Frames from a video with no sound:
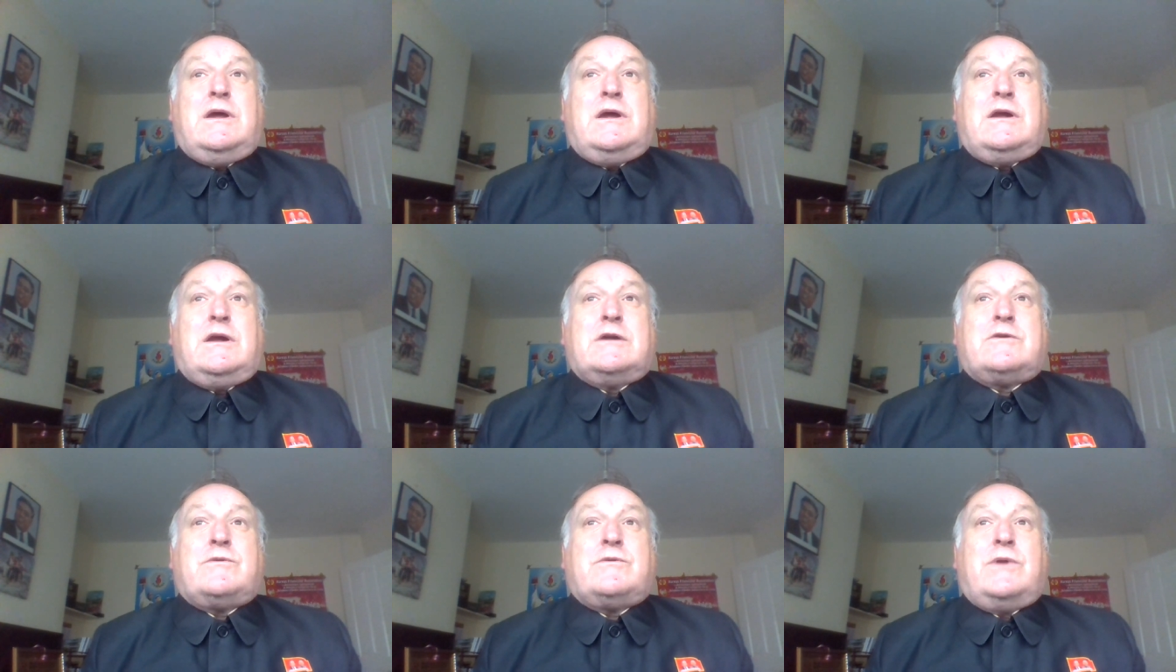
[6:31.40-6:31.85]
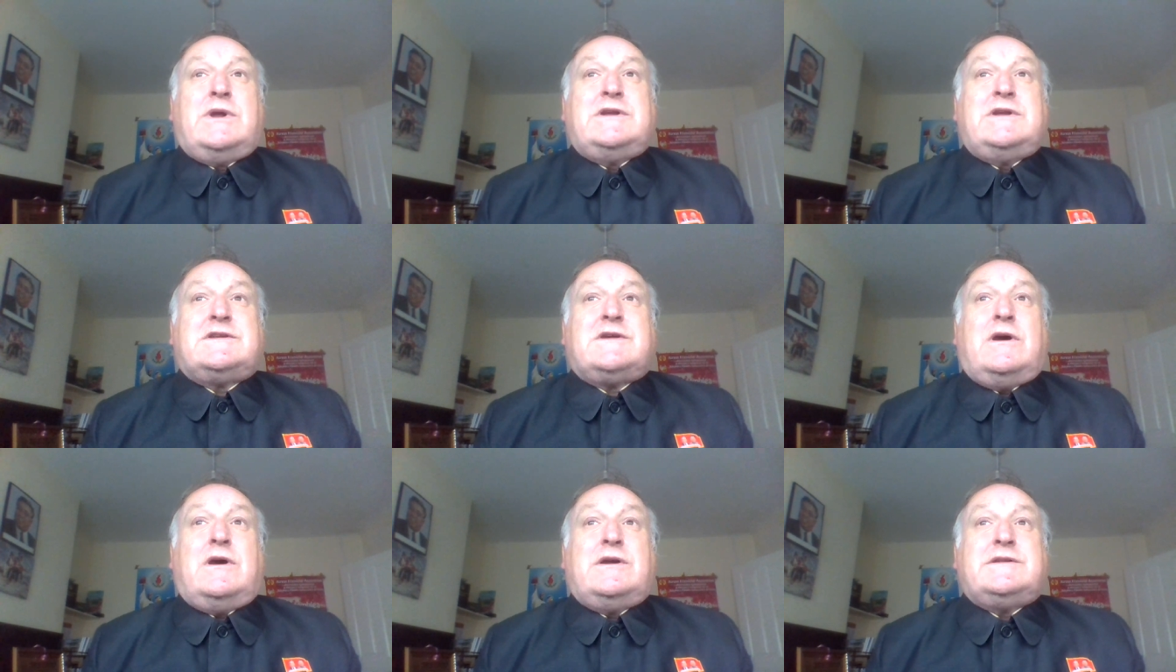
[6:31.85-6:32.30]
A
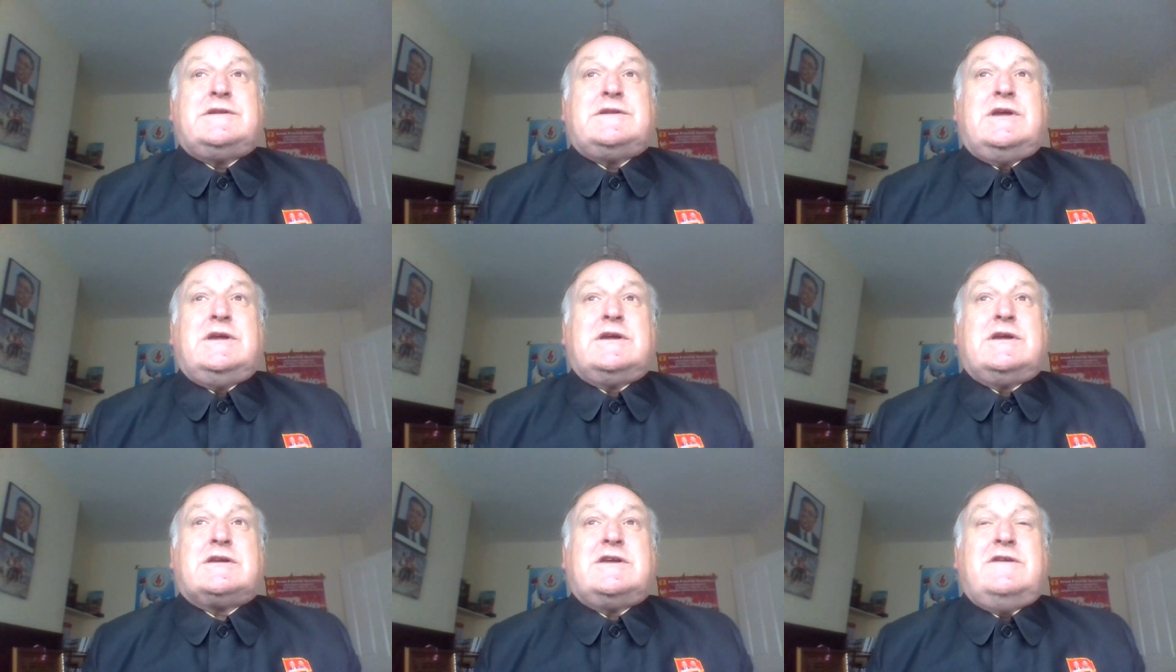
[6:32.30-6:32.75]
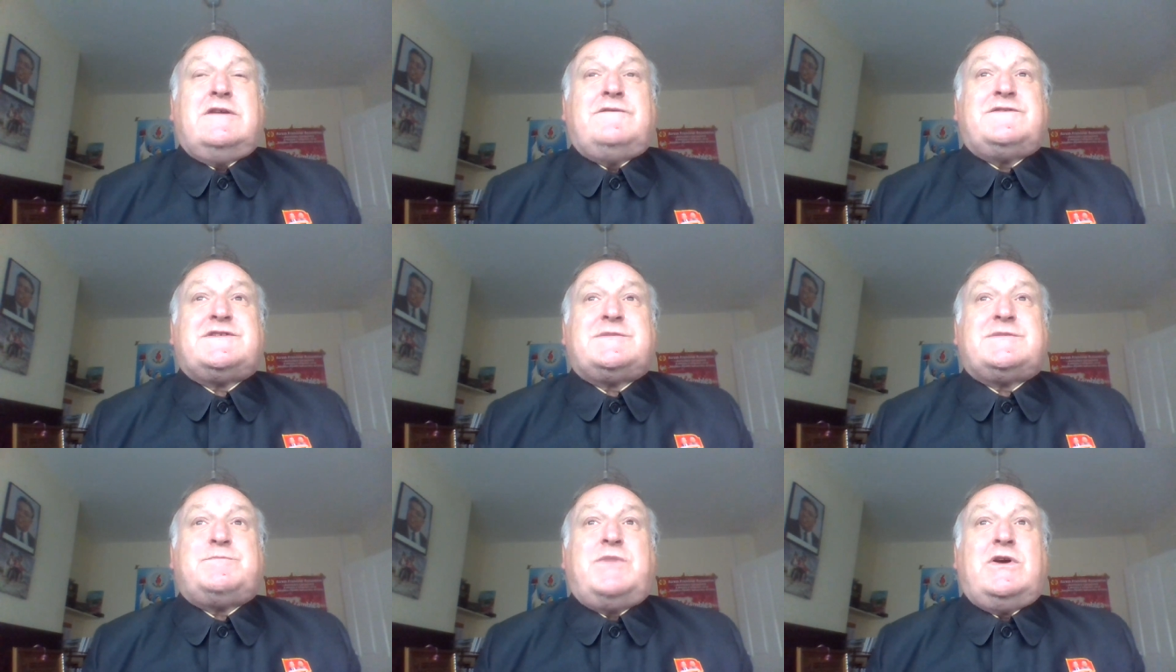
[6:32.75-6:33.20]
great idea
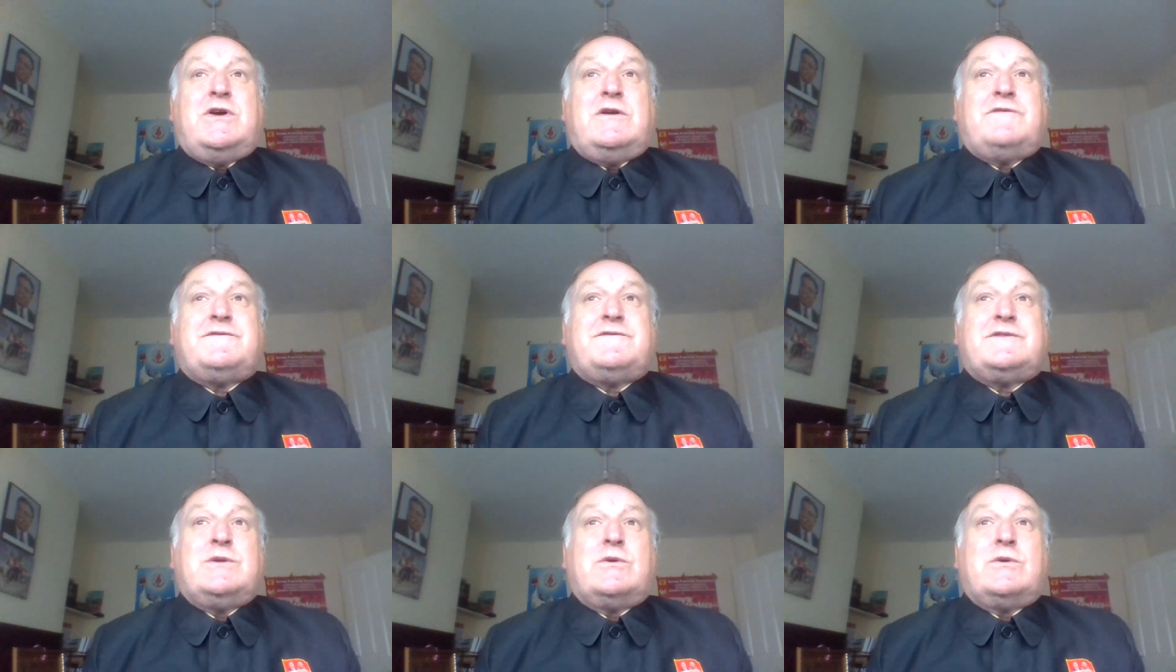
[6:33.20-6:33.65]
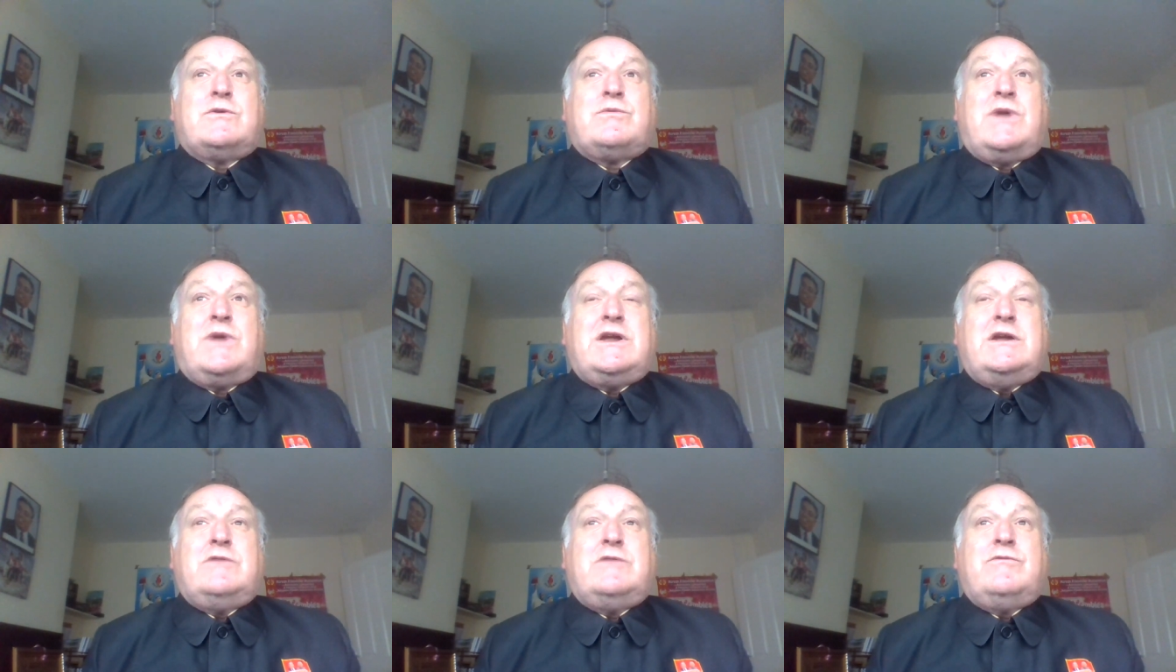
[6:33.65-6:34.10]
gives birth to a
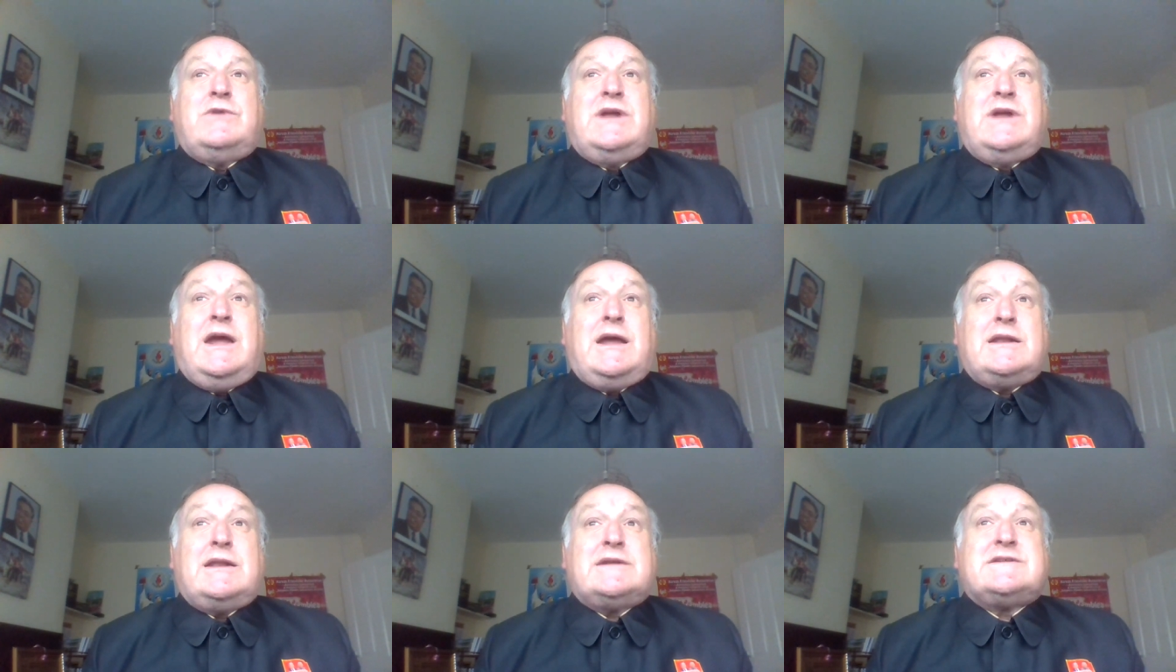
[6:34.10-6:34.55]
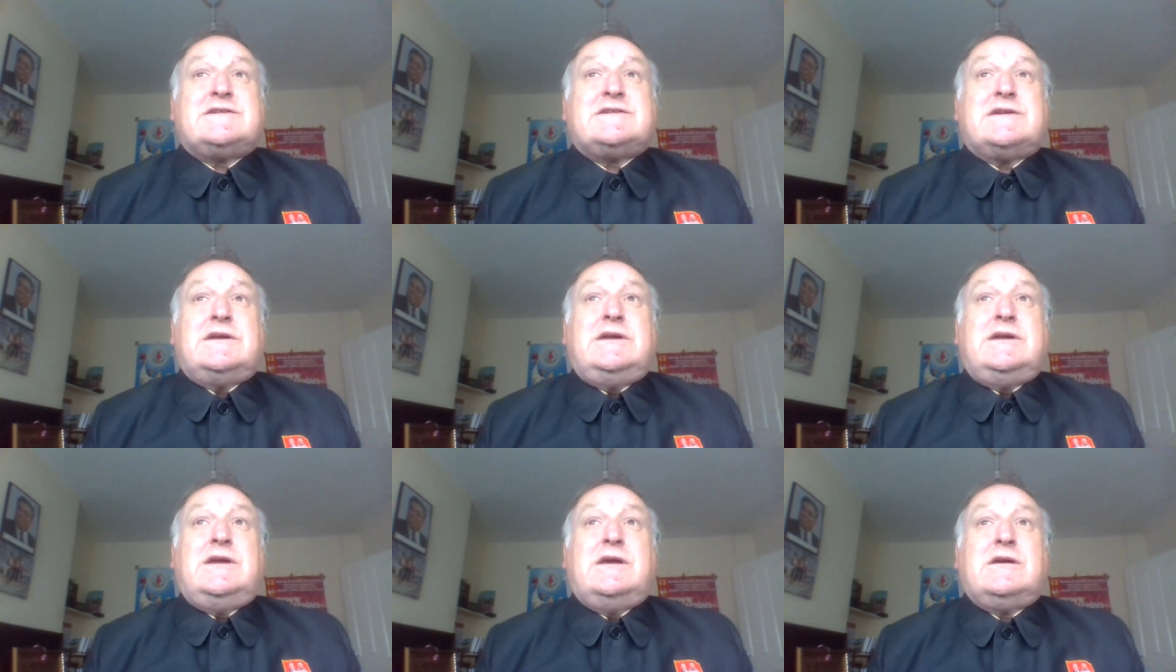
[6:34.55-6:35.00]
great
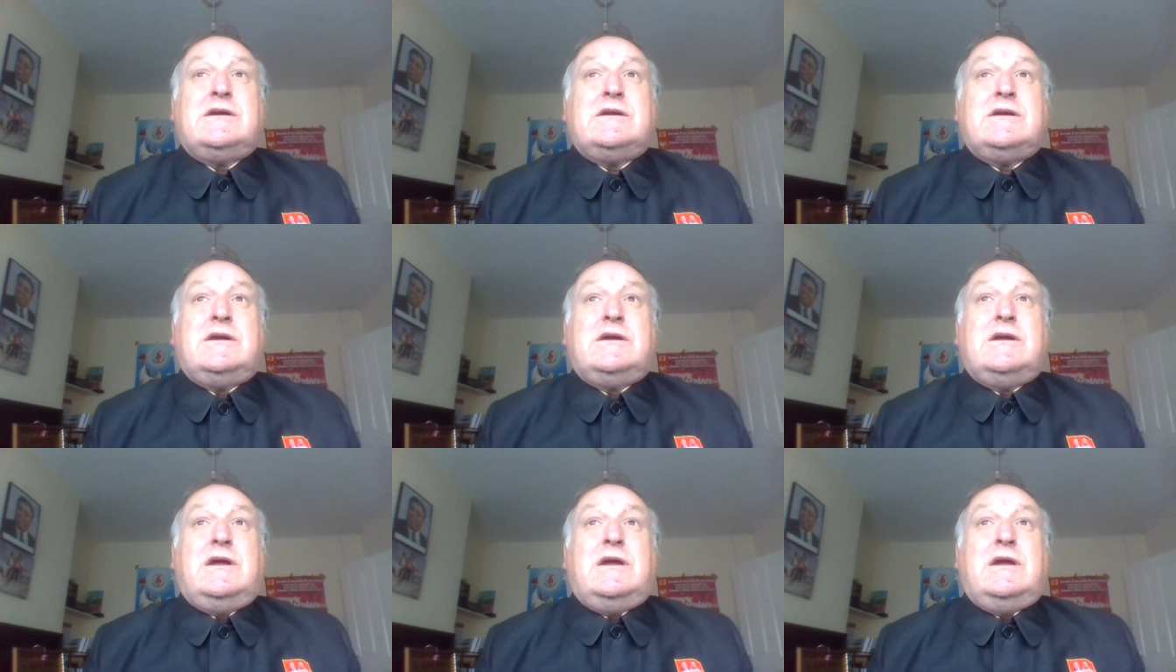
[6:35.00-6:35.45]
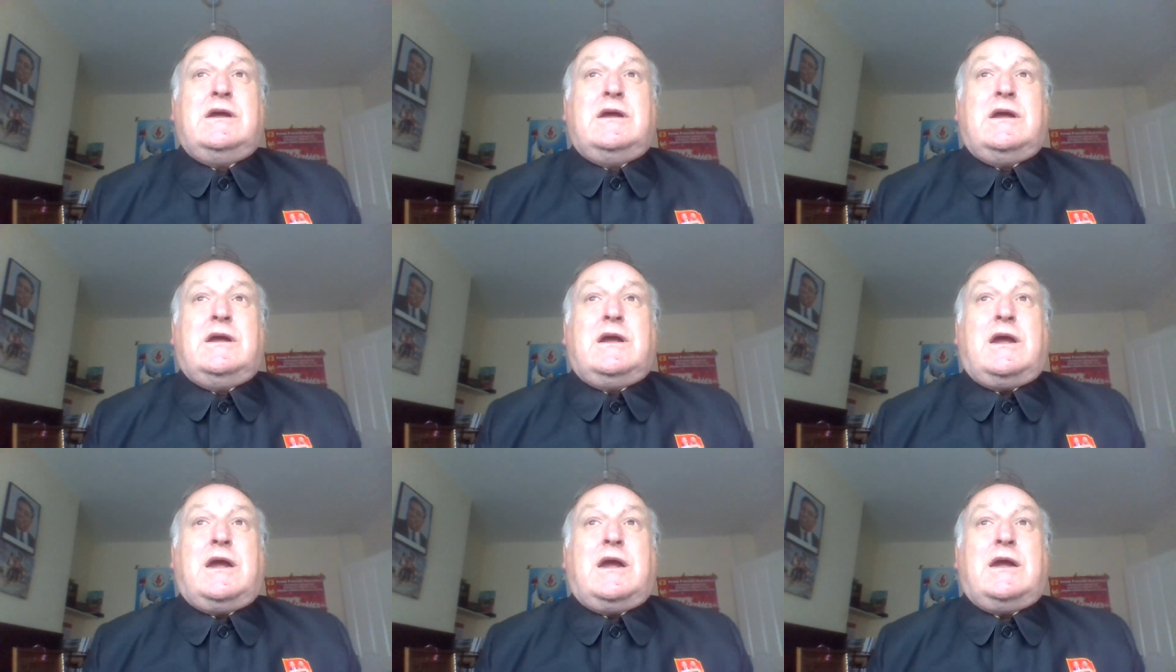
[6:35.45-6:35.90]
reality,
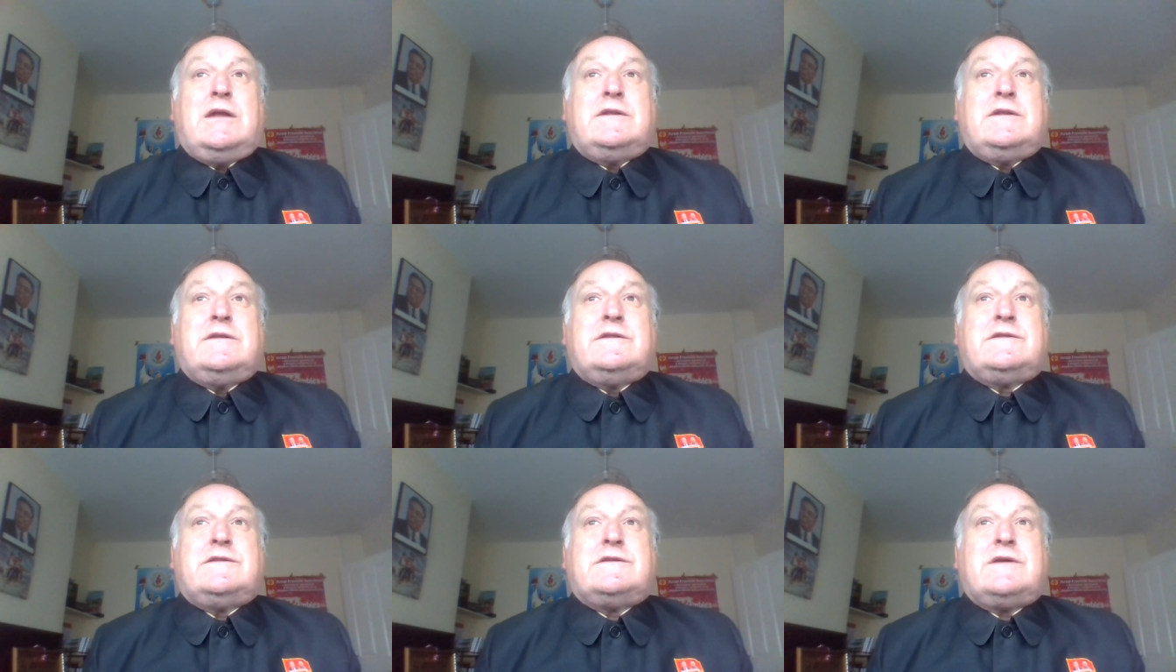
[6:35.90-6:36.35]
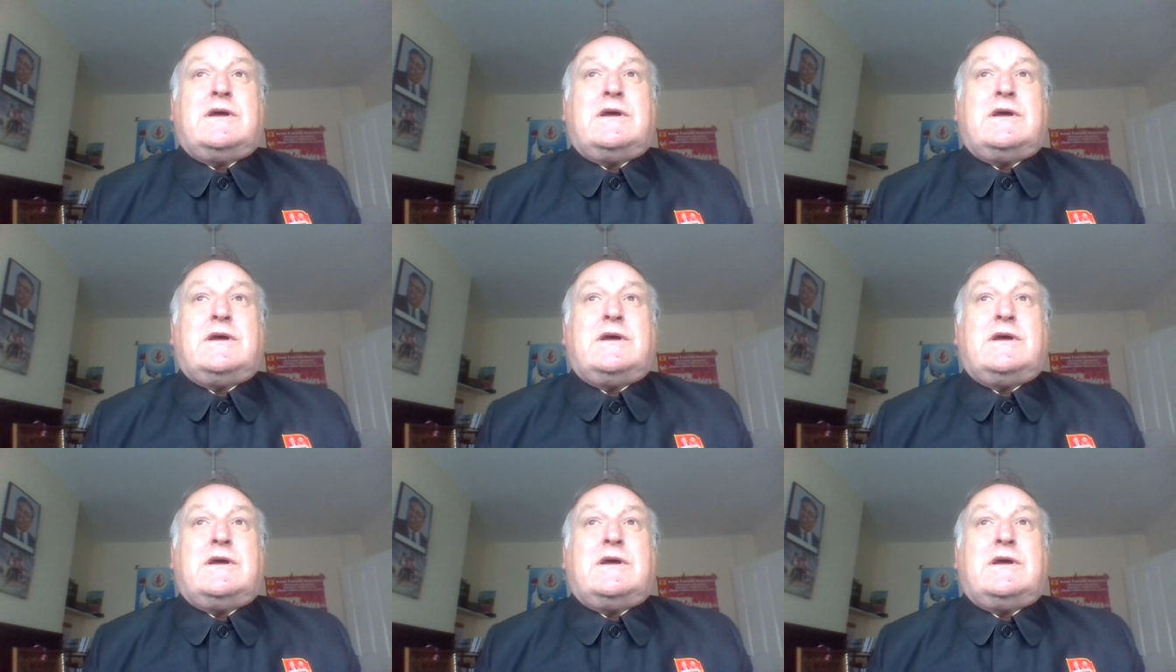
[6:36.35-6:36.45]
and